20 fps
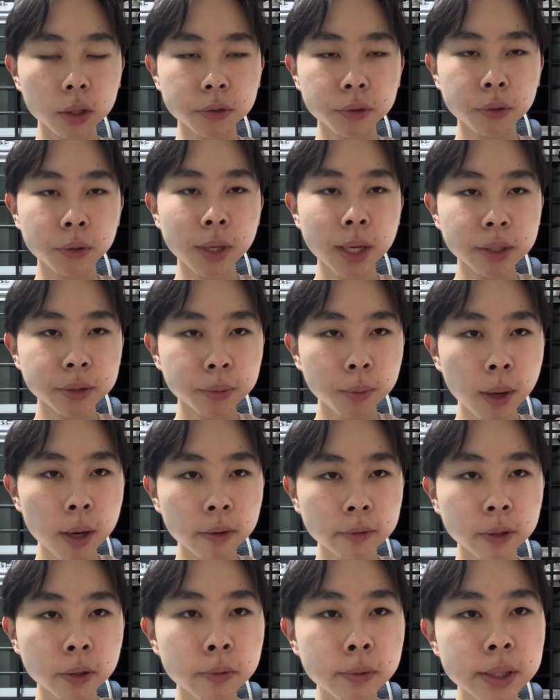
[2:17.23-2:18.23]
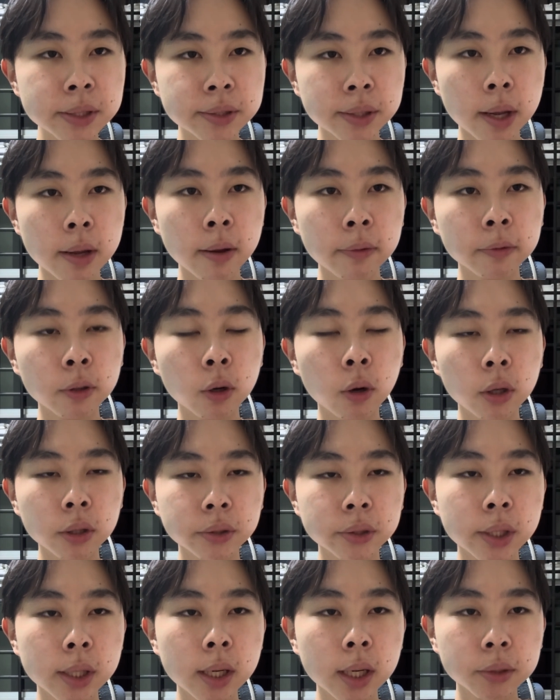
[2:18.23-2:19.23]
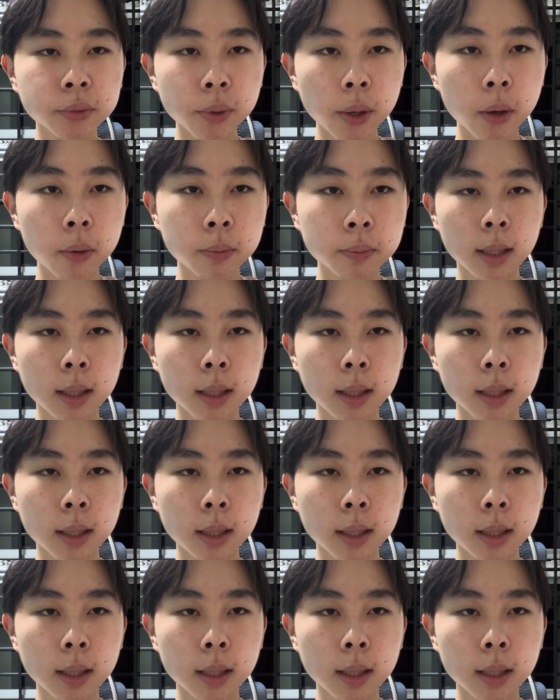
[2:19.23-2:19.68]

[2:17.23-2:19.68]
So that's one of the risks that you have to consider as well.